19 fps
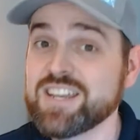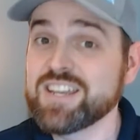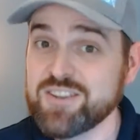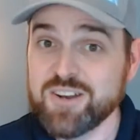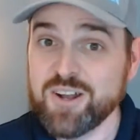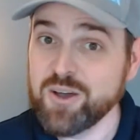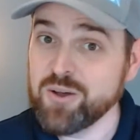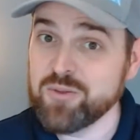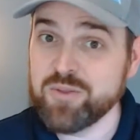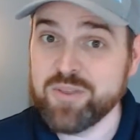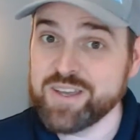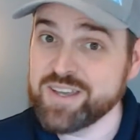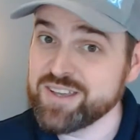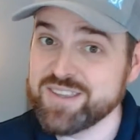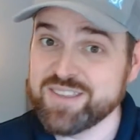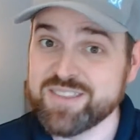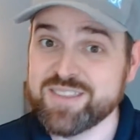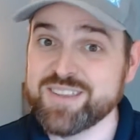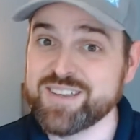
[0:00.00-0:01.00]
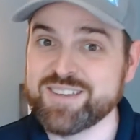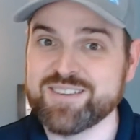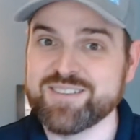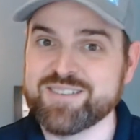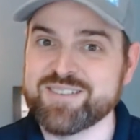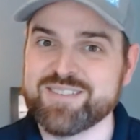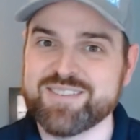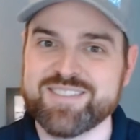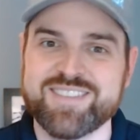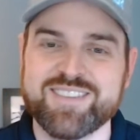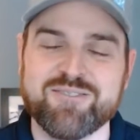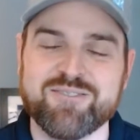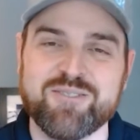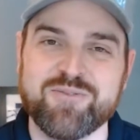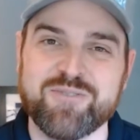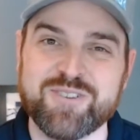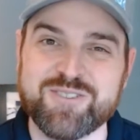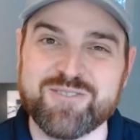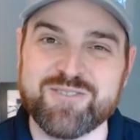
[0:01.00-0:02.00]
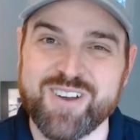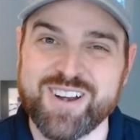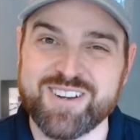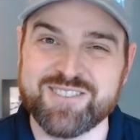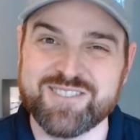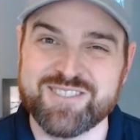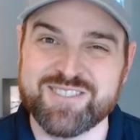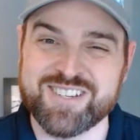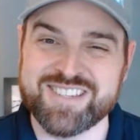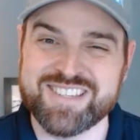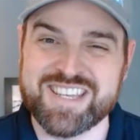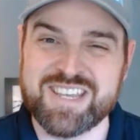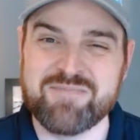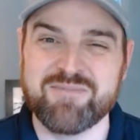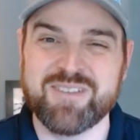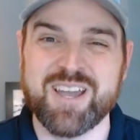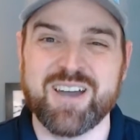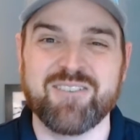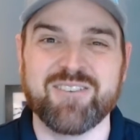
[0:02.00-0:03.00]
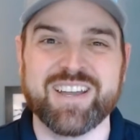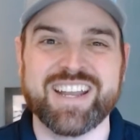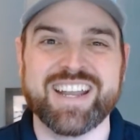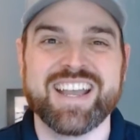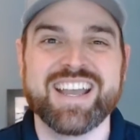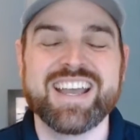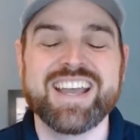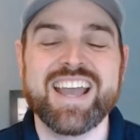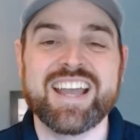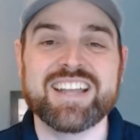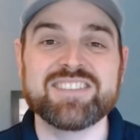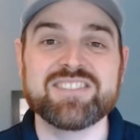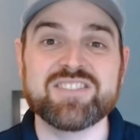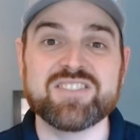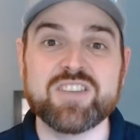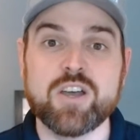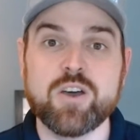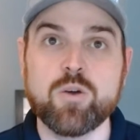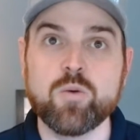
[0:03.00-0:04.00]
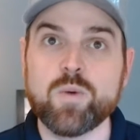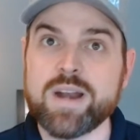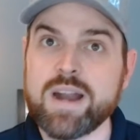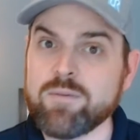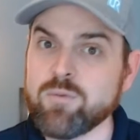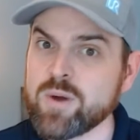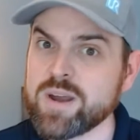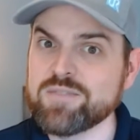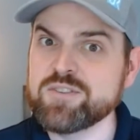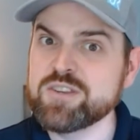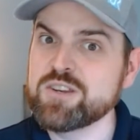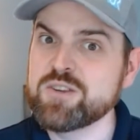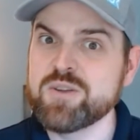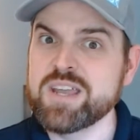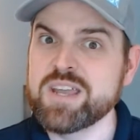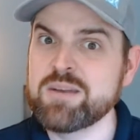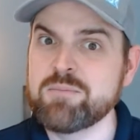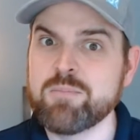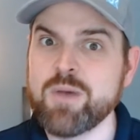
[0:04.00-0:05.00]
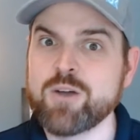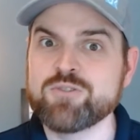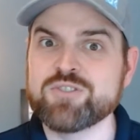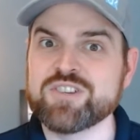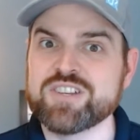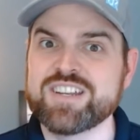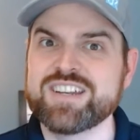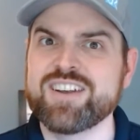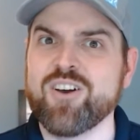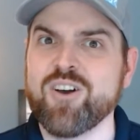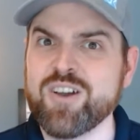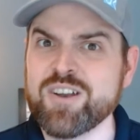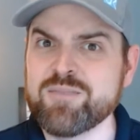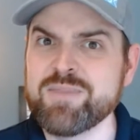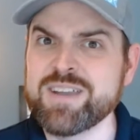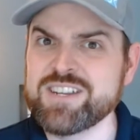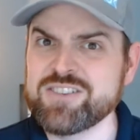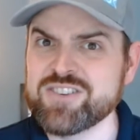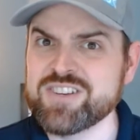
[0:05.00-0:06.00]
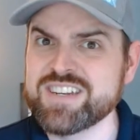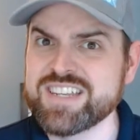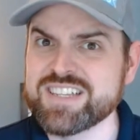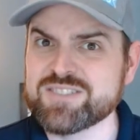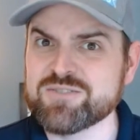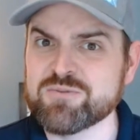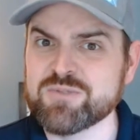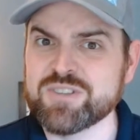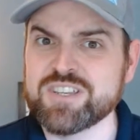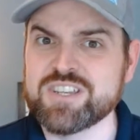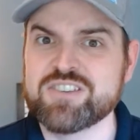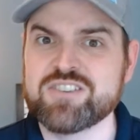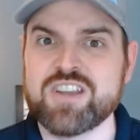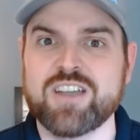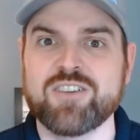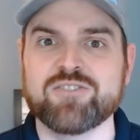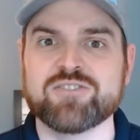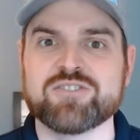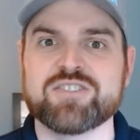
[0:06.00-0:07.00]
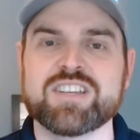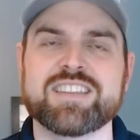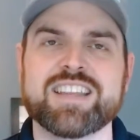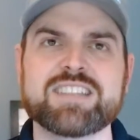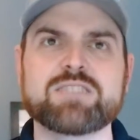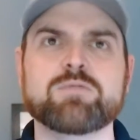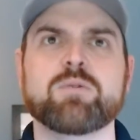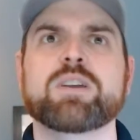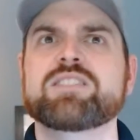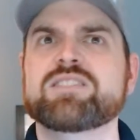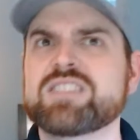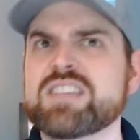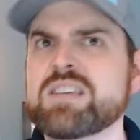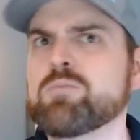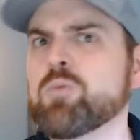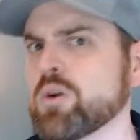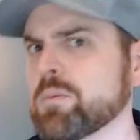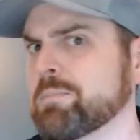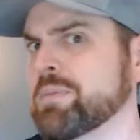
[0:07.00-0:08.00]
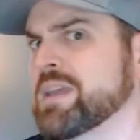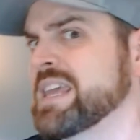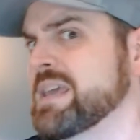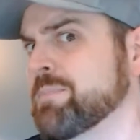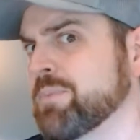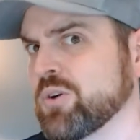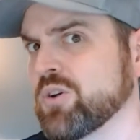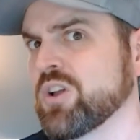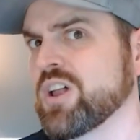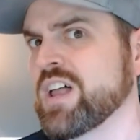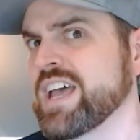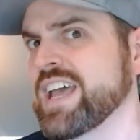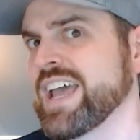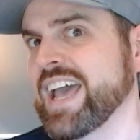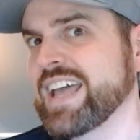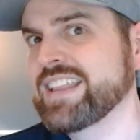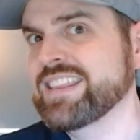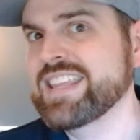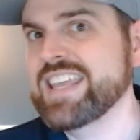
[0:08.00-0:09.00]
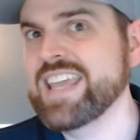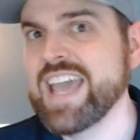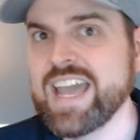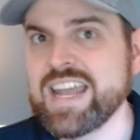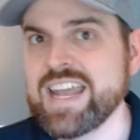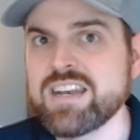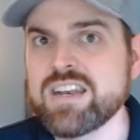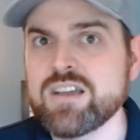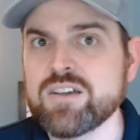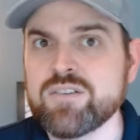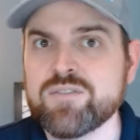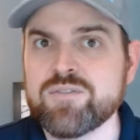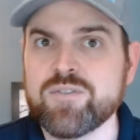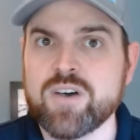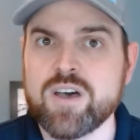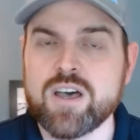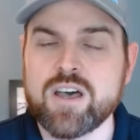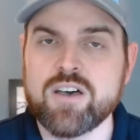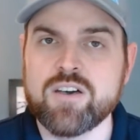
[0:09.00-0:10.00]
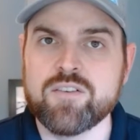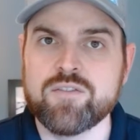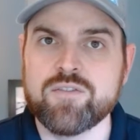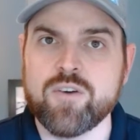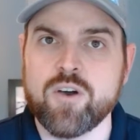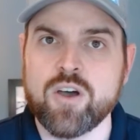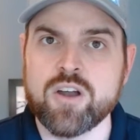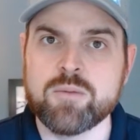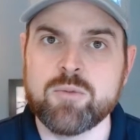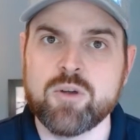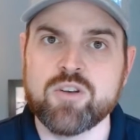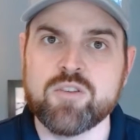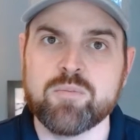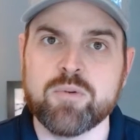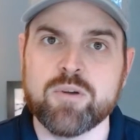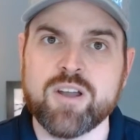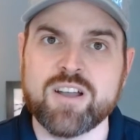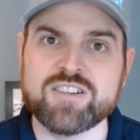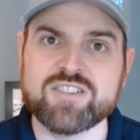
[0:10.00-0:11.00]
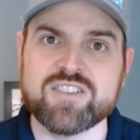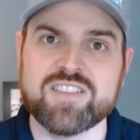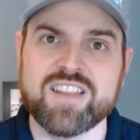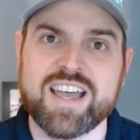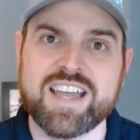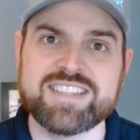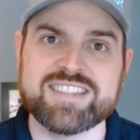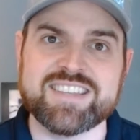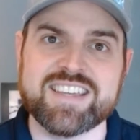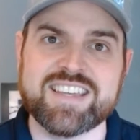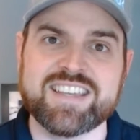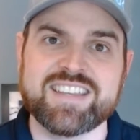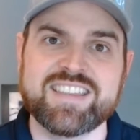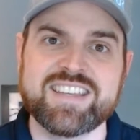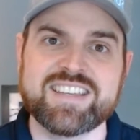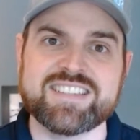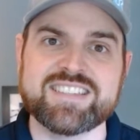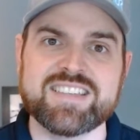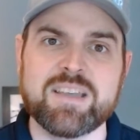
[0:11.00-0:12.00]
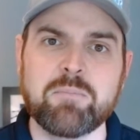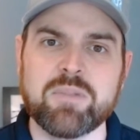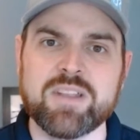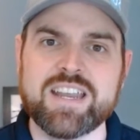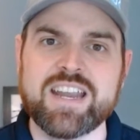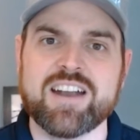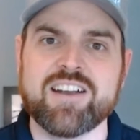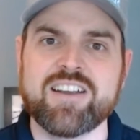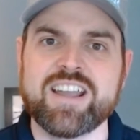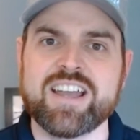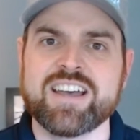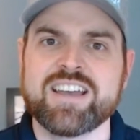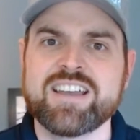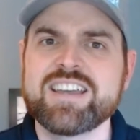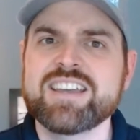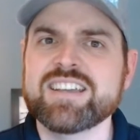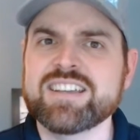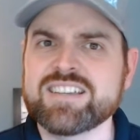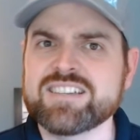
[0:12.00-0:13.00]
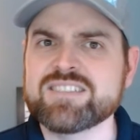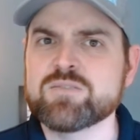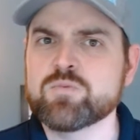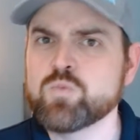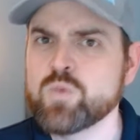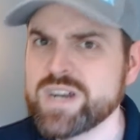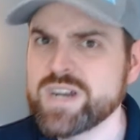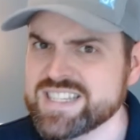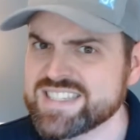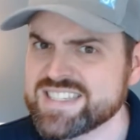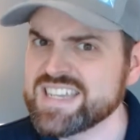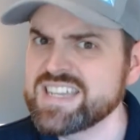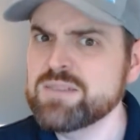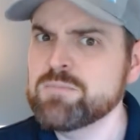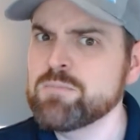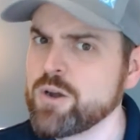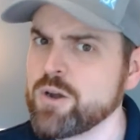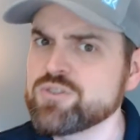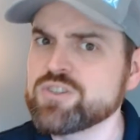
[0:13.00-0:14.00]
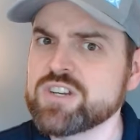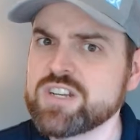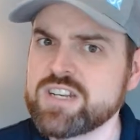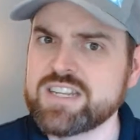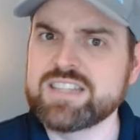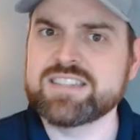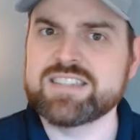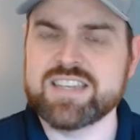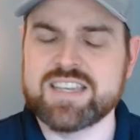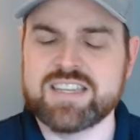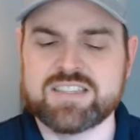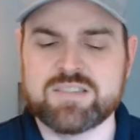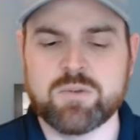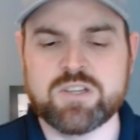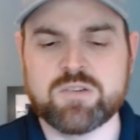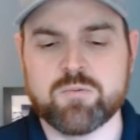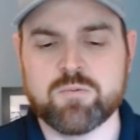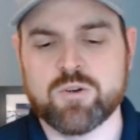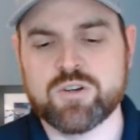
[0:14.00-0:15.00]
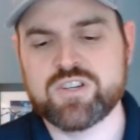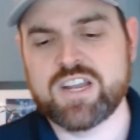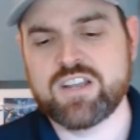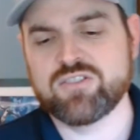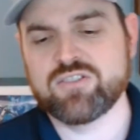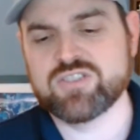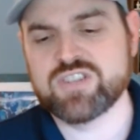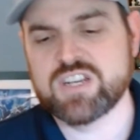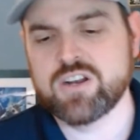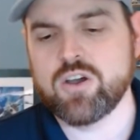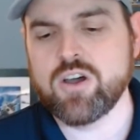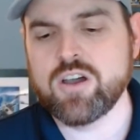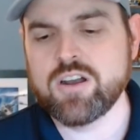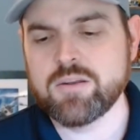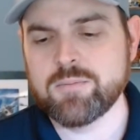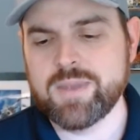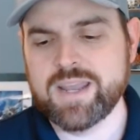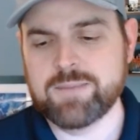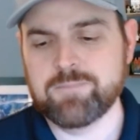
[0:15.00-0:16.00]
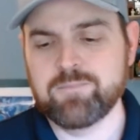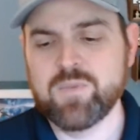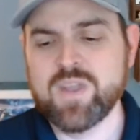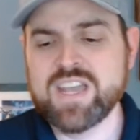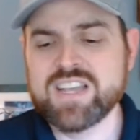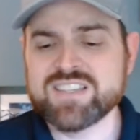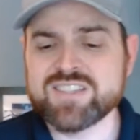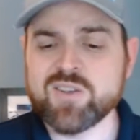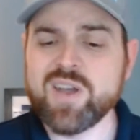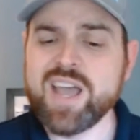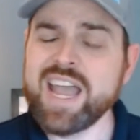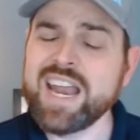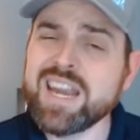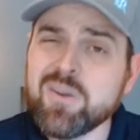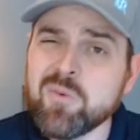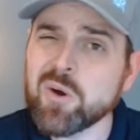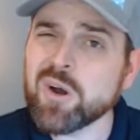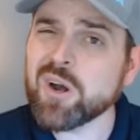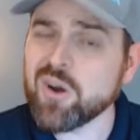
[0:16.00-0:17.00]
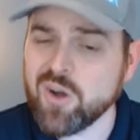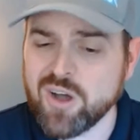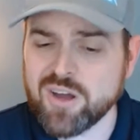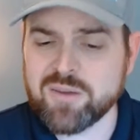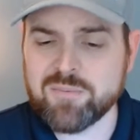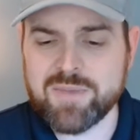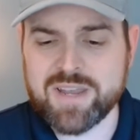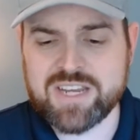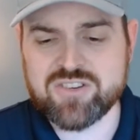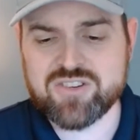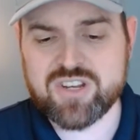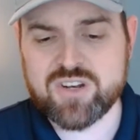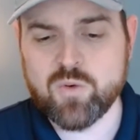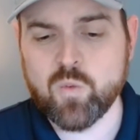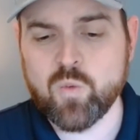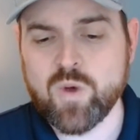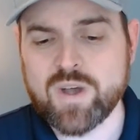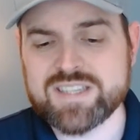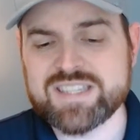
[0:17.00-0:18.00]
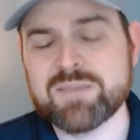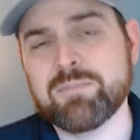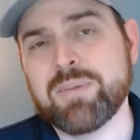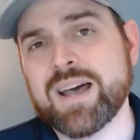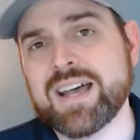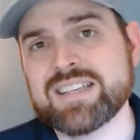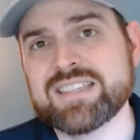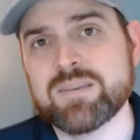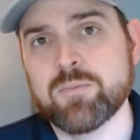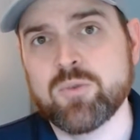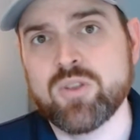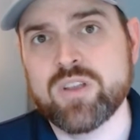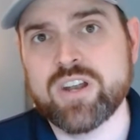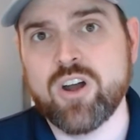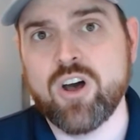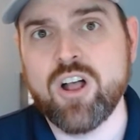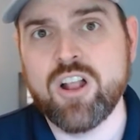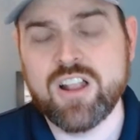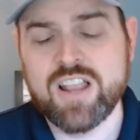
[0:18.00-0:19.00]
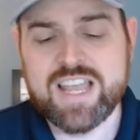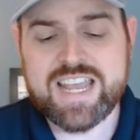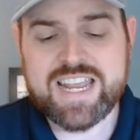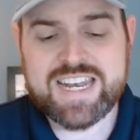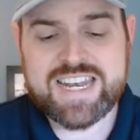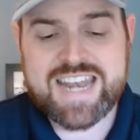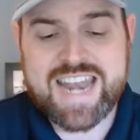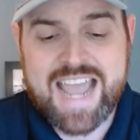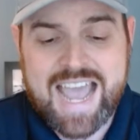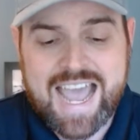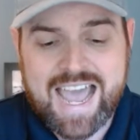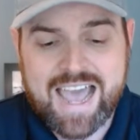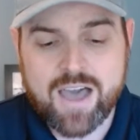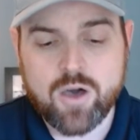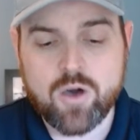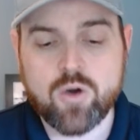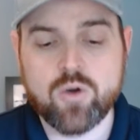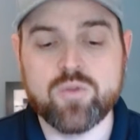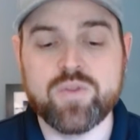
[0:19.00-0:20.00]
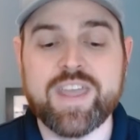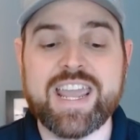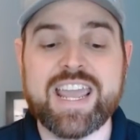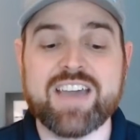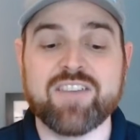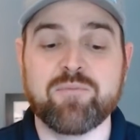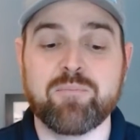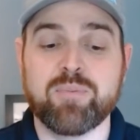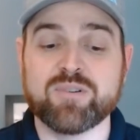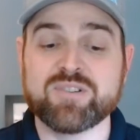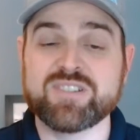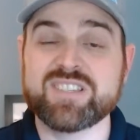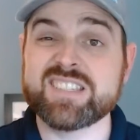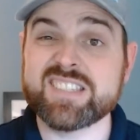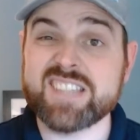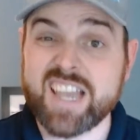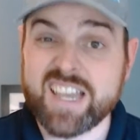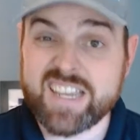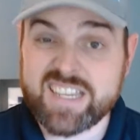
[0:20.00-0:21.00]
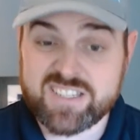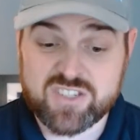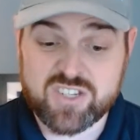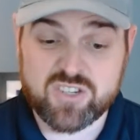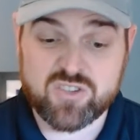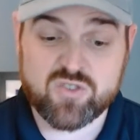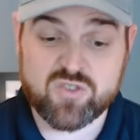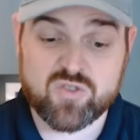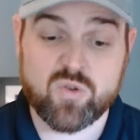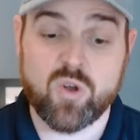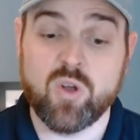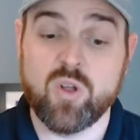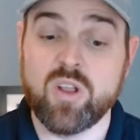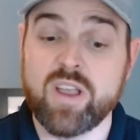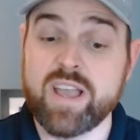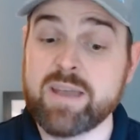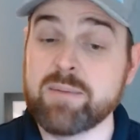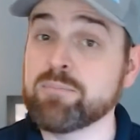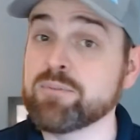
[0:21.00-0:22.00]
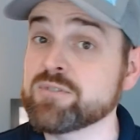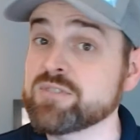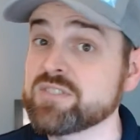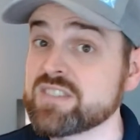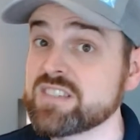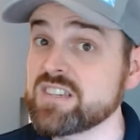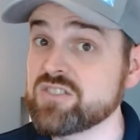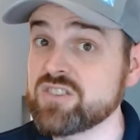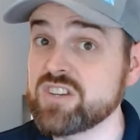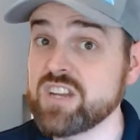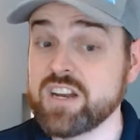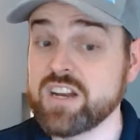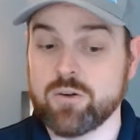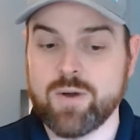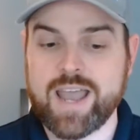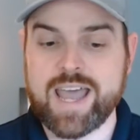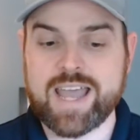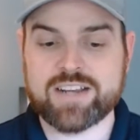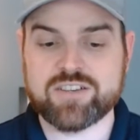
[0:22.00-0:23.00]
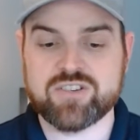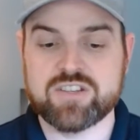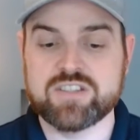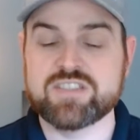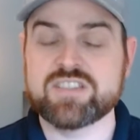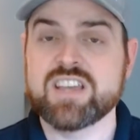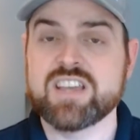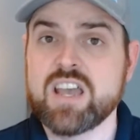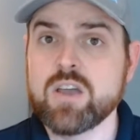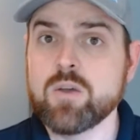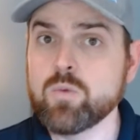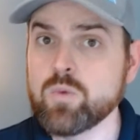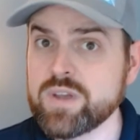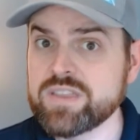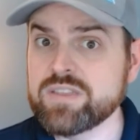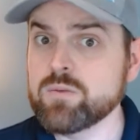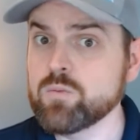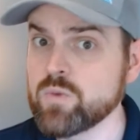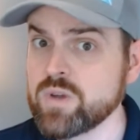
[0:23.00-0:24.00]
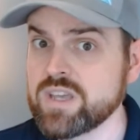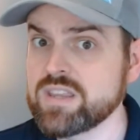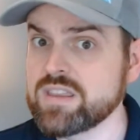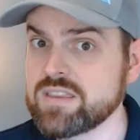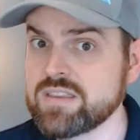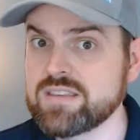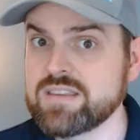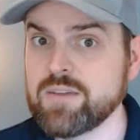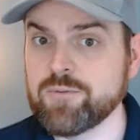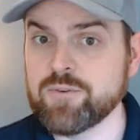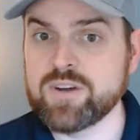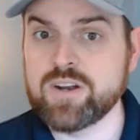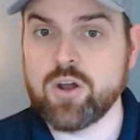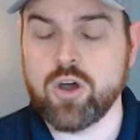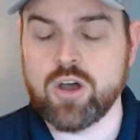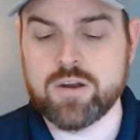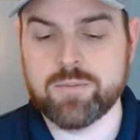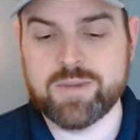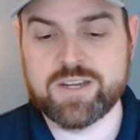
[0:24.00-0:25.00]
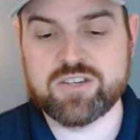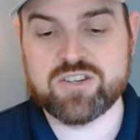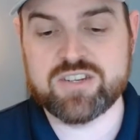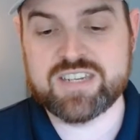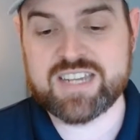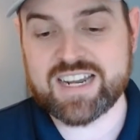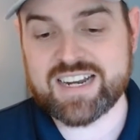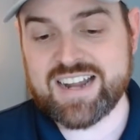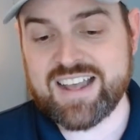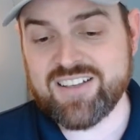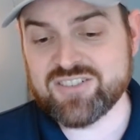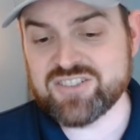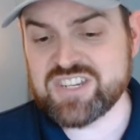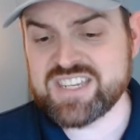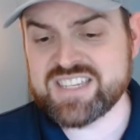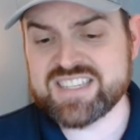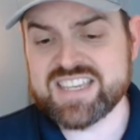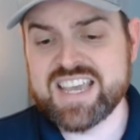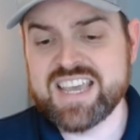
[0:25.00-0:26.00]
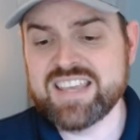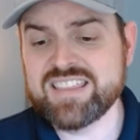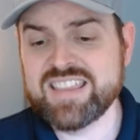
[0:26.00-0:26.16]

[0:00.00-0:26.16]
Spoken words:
You know, the refrigerators just keep going. And so whenever we have to do in motion, automation gets really challenging. That's why you see more people at the end of automotive production lines, like in the assembly area, because when it's in motion, it's much more challenging to automate. So anywhere automation wasn't possible at all, now they have precise control and precision interactions with different automation technologies.